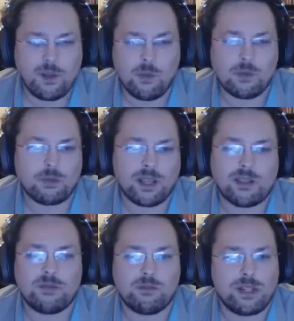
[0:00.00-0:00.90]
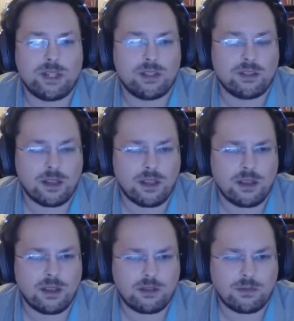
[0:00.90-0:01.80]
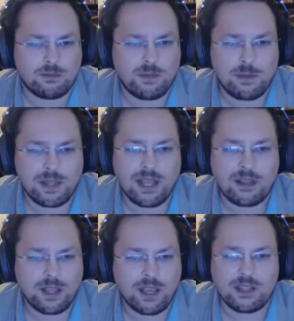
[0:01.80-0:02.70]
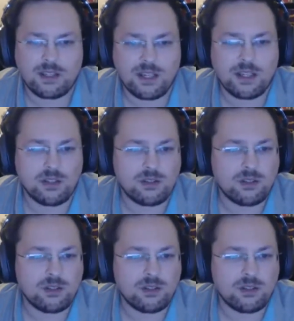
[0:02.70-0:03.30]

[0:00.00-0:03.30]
won't get that'll get continued.